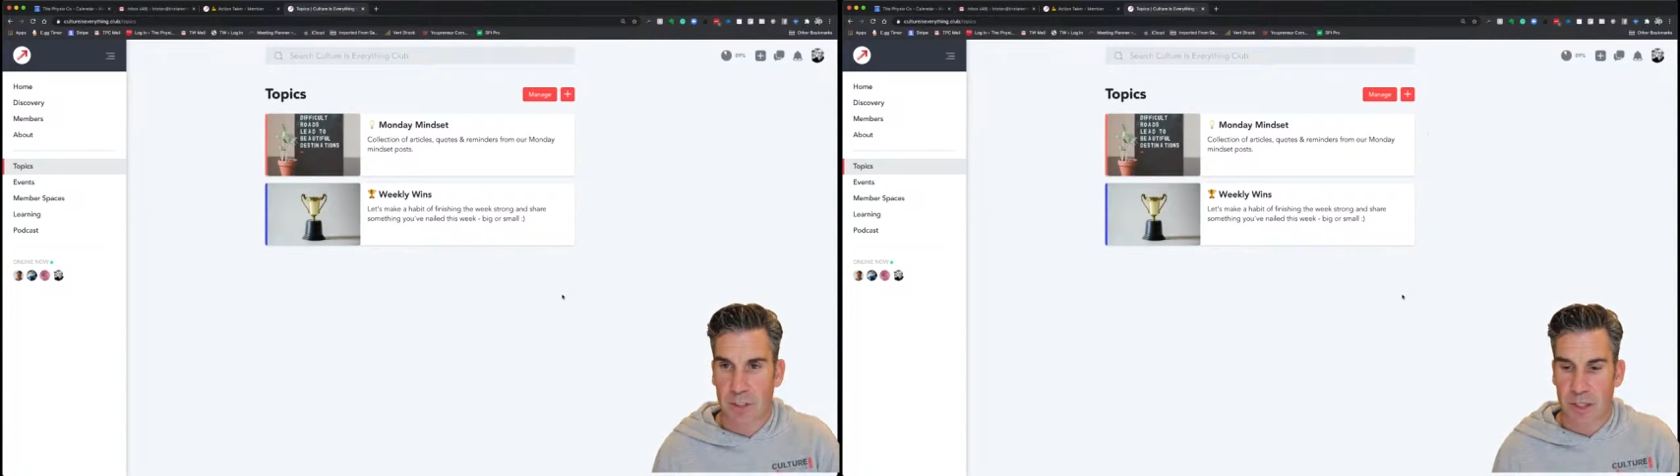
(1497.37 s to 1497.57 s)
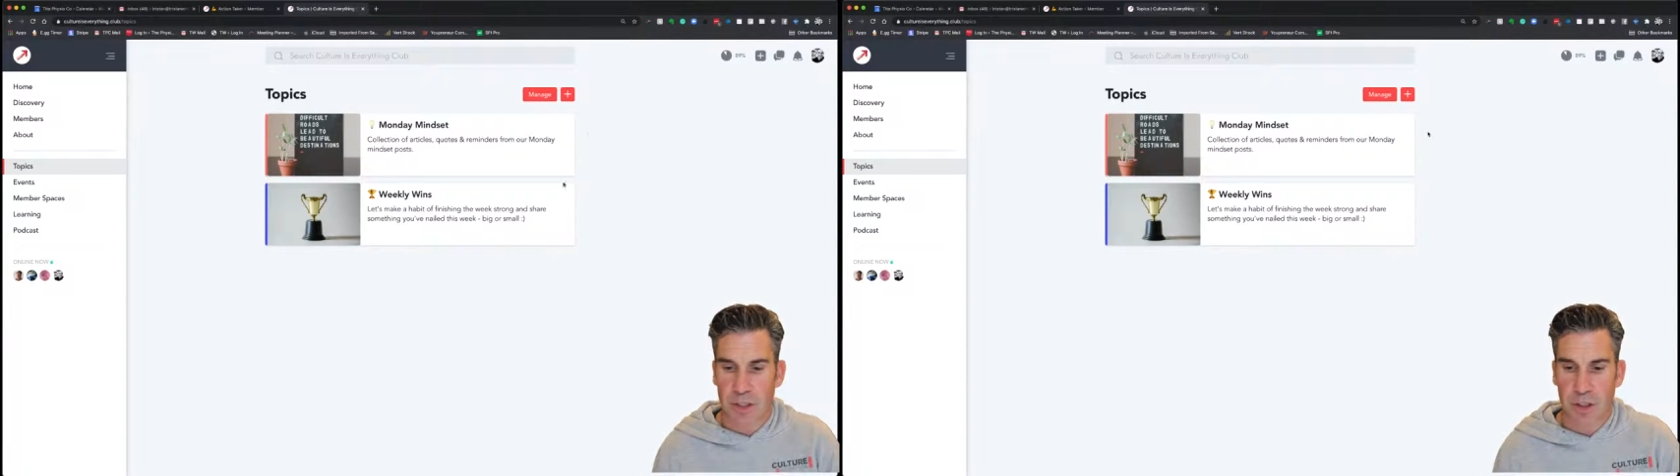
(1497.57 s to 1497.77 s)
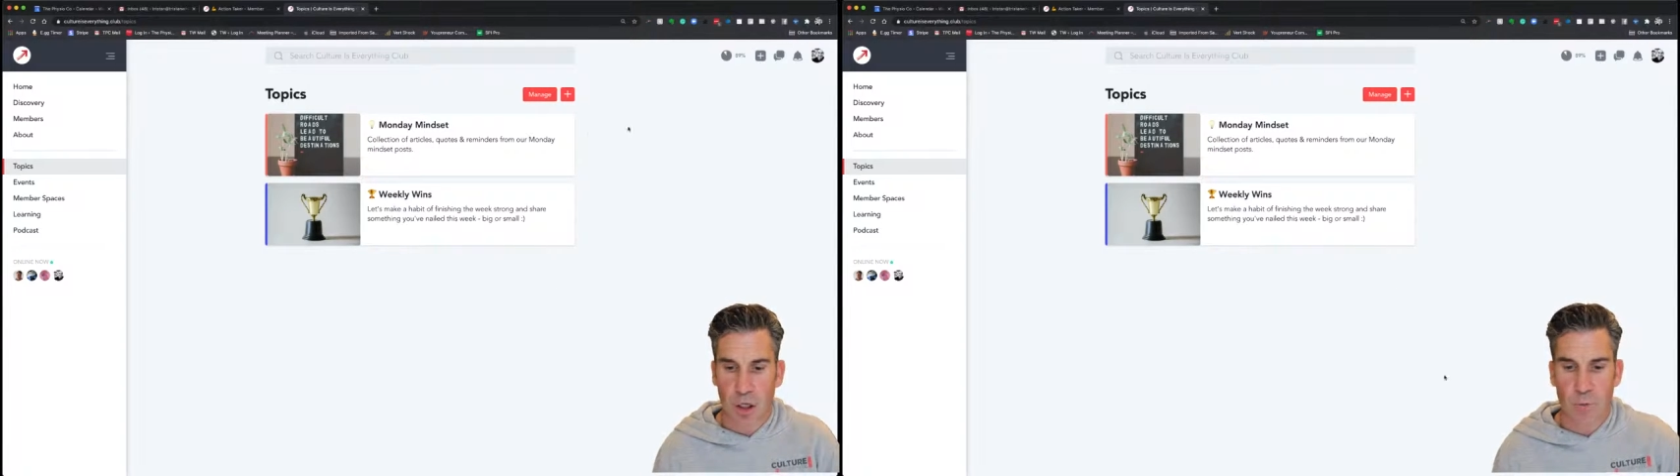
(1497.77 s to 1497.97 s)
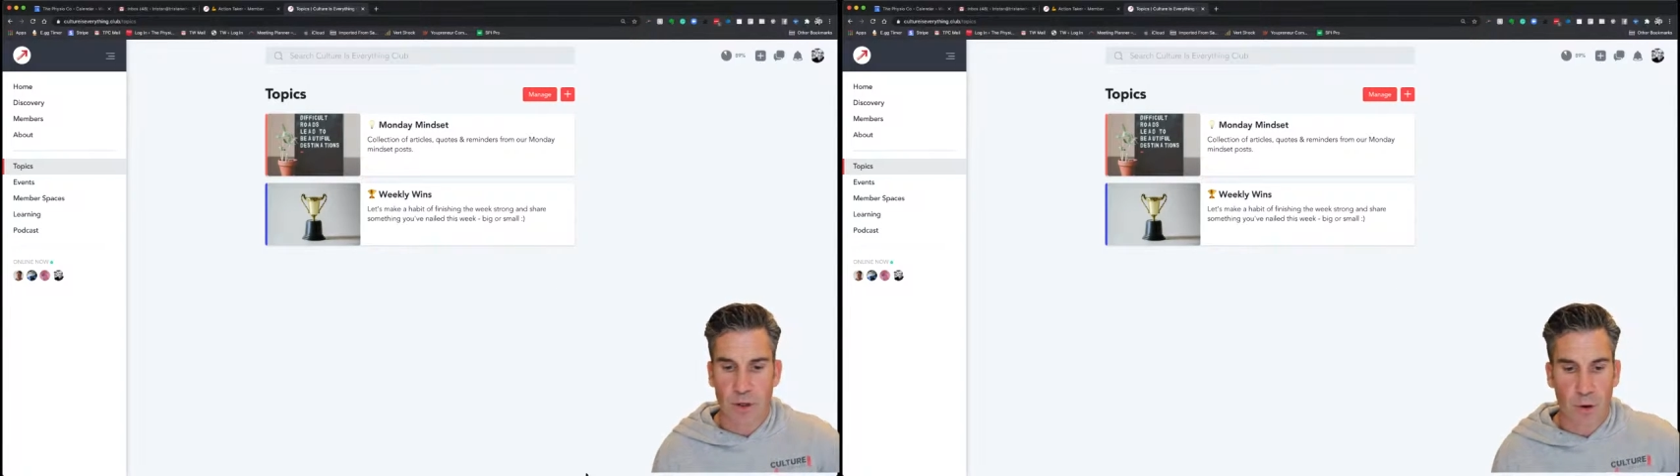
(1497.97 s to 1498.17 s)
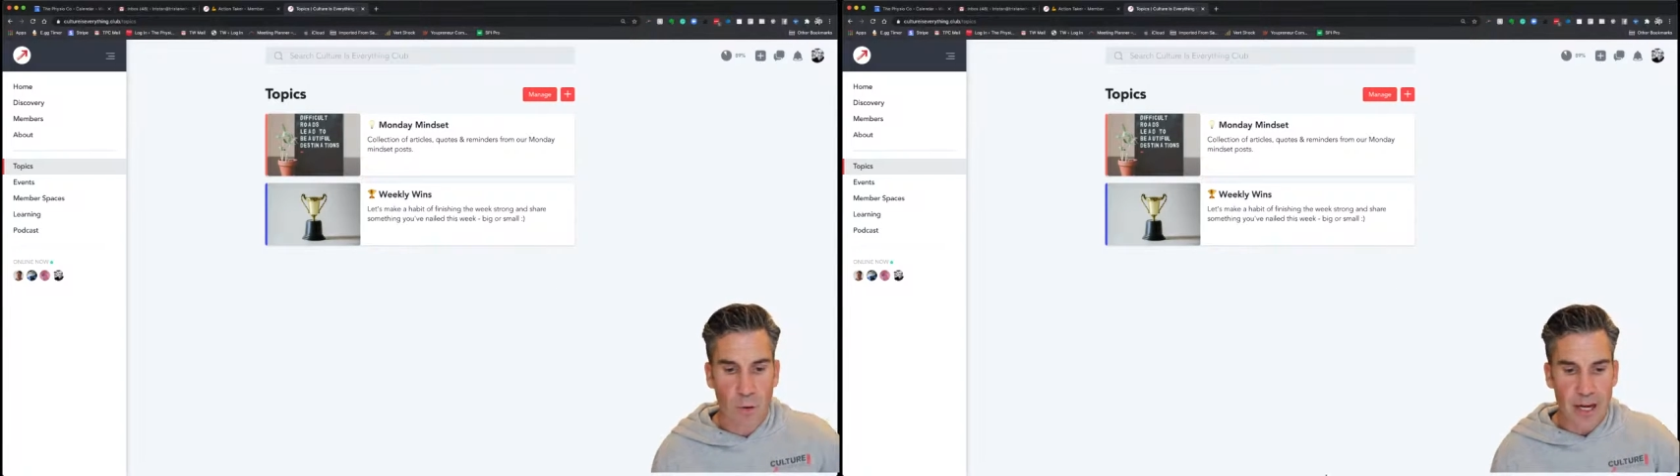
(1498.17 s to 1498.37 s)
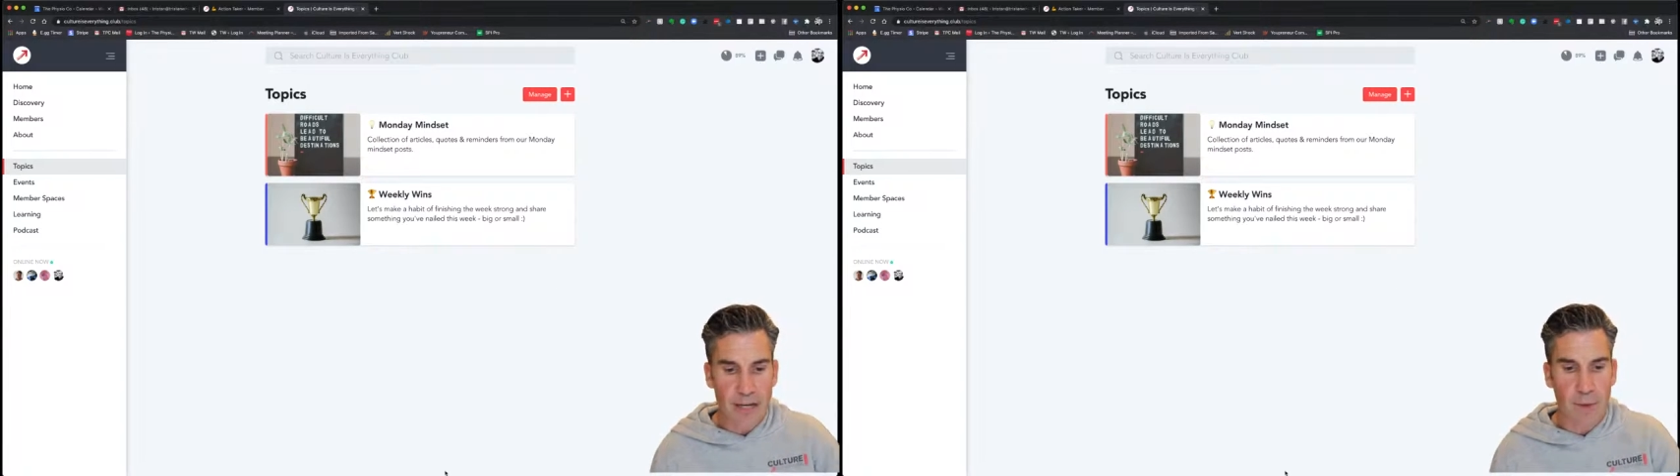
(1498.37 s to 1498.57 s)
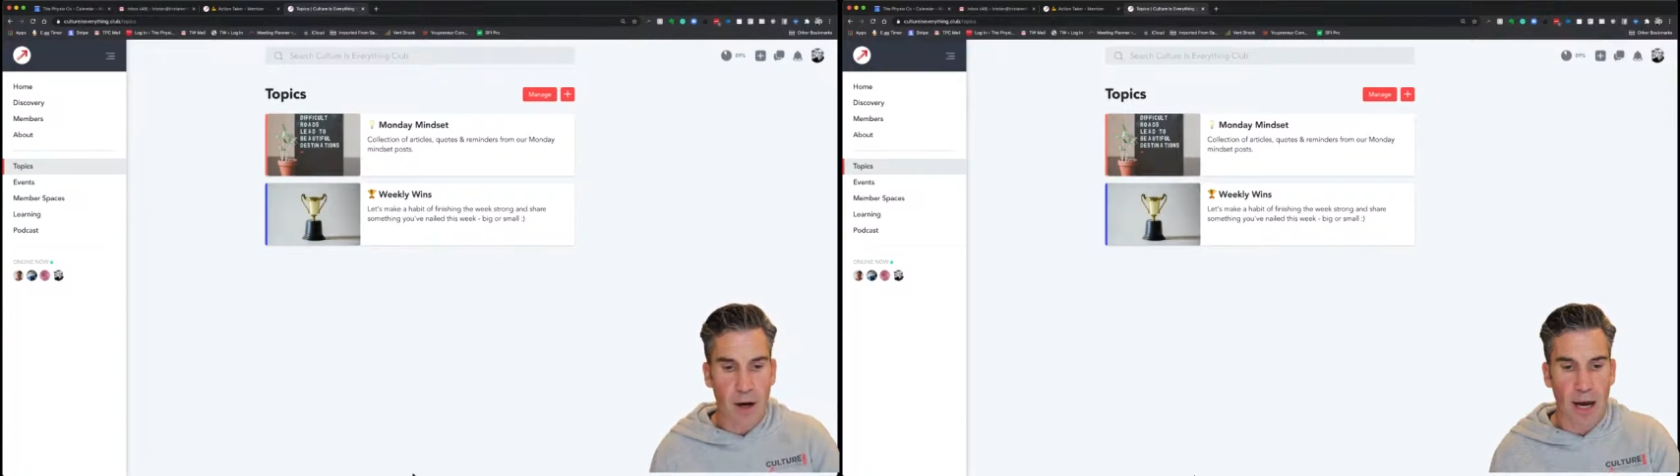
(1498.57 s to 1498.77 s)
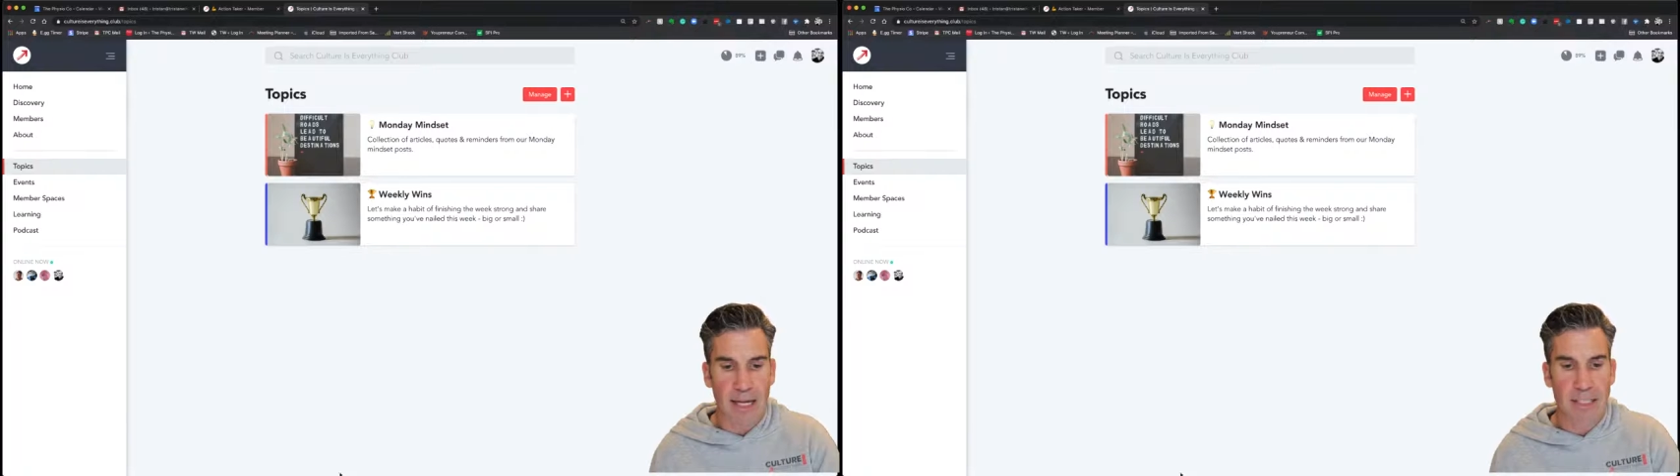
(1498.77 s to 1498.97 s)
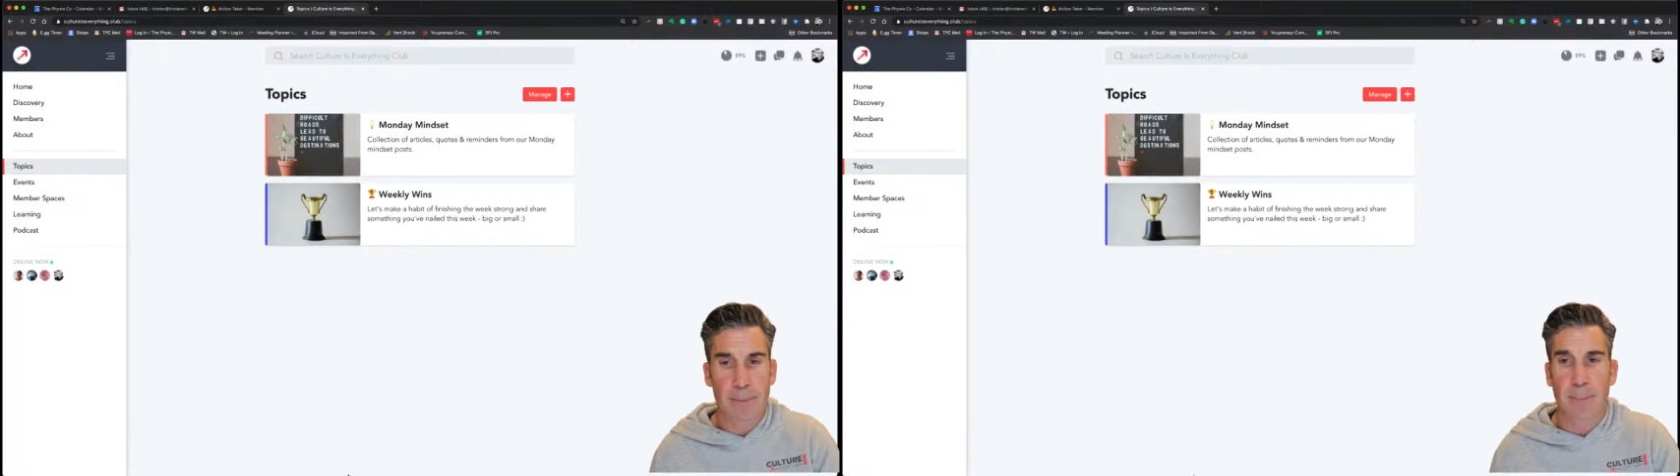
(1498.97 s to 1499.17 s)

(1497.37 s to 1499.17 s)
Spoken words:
So with all that in mind,